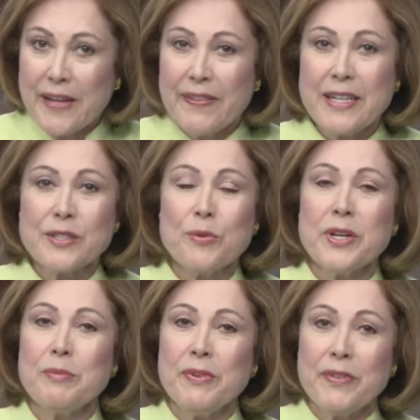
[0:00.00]
That's going
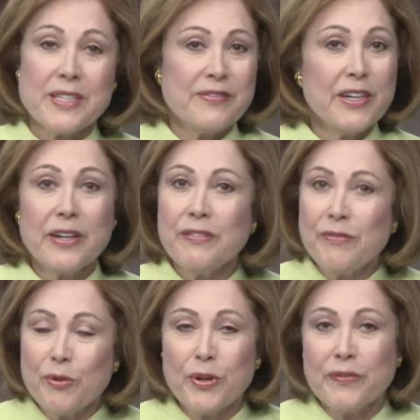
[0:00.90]
to be that's very
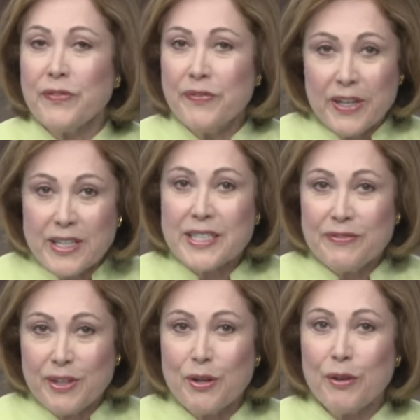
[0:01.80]
afford, very
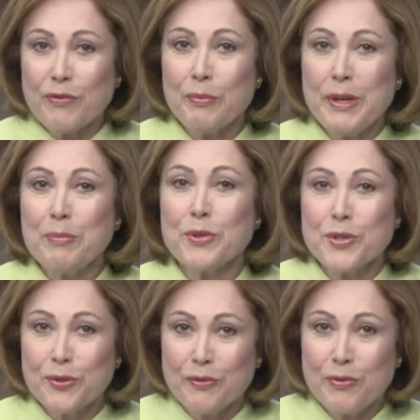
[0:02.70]
difficult for people
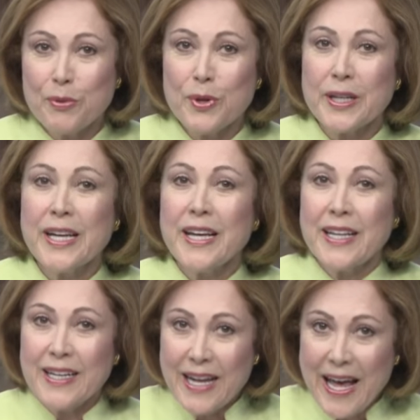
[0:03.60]
to afford
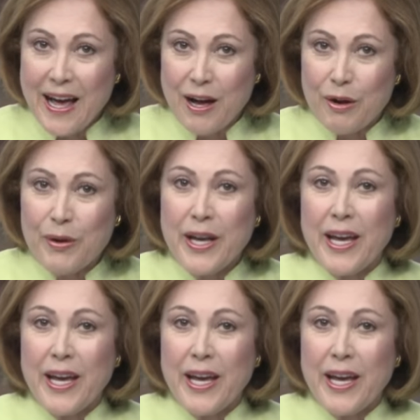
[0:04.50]
now,